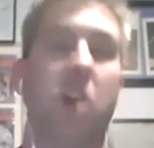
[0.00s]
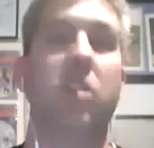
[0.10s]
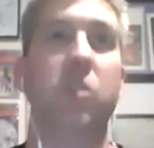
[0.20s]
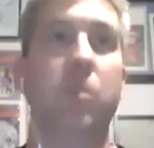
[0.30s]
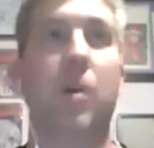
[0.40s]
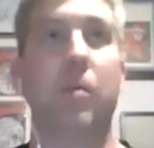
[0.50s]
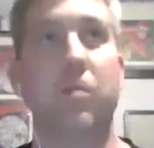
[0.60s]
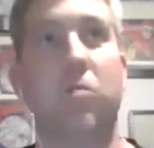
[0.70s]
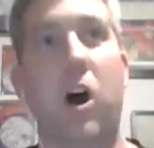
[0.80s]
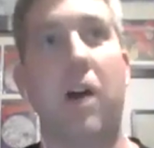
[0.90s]
So you're
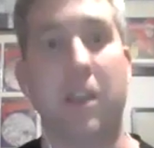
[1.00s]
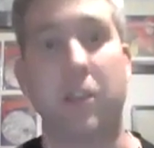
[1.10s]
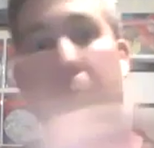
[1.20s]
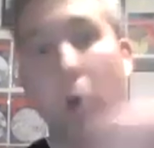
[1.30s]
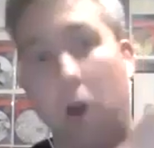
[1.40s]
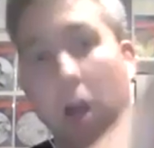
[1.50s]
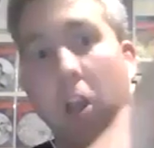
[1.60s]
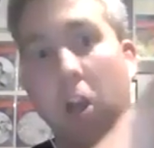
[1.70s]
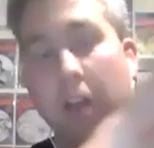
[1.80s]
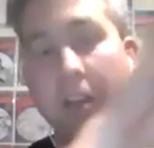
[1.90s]
probably right. That's why I
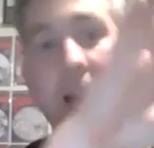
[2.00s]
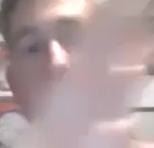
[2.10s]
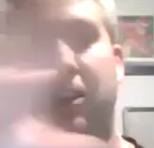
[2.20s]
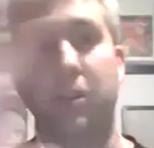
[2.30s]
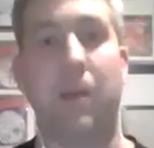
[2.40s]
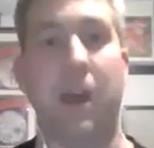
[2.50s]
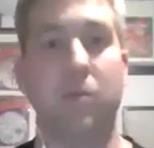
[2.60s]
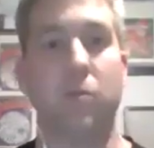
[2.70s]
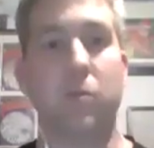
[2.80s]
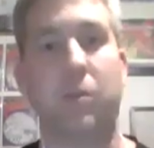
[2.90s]
like the larger
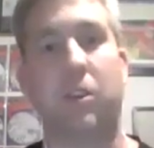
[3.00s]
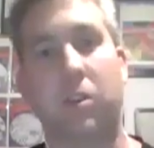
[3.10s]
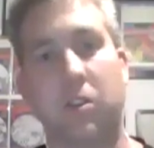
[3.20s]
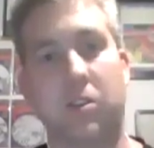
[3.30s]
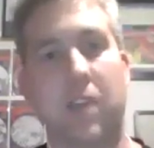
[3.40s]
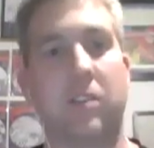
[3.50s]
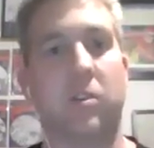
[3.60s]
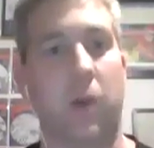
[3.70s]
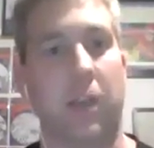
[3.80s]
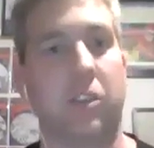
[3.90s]
panels, because that's
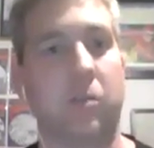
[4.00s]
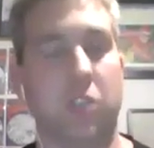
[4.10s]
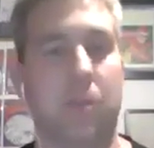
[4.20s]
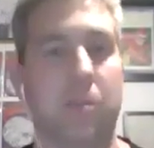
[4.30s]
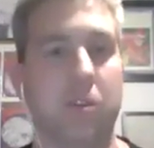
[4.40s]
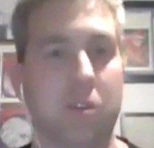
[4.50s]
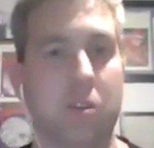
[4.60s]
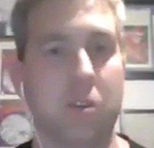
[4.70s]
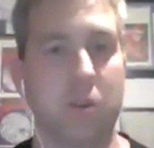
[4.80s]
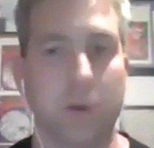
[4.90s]
the way Jim Shepherd
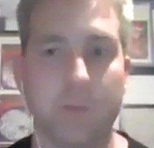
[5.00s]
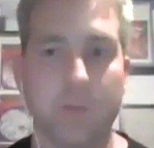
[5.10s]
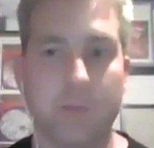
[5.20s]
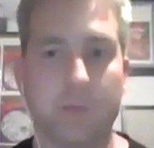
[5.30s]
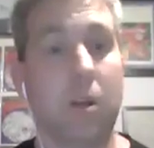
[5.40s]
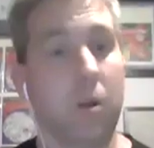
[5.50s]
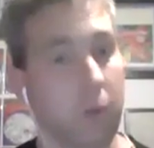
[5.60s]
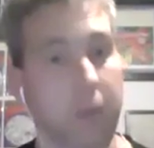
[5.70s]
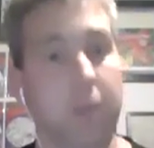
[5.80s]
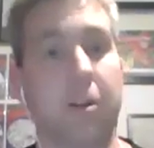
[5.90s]
used to do it.
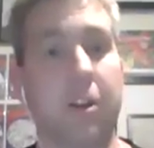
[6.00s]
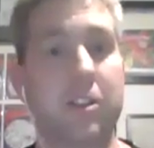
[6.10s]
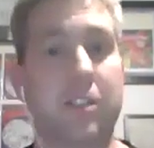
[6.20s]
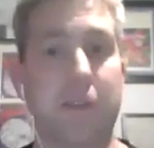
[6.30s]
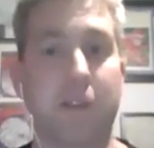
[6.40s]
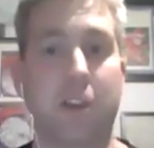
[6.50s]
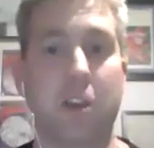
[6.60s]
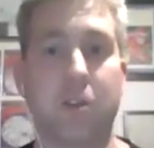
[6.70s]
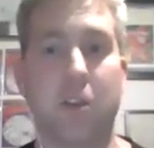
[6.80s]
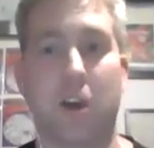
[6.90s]
We agree on something
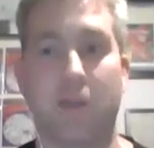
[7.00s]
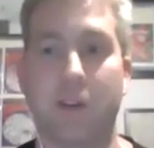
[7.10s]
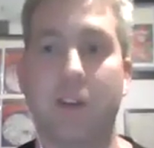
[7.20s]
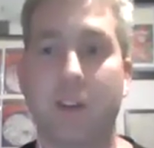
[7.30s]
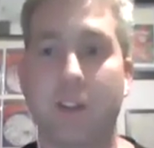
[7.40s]
else, Ivan.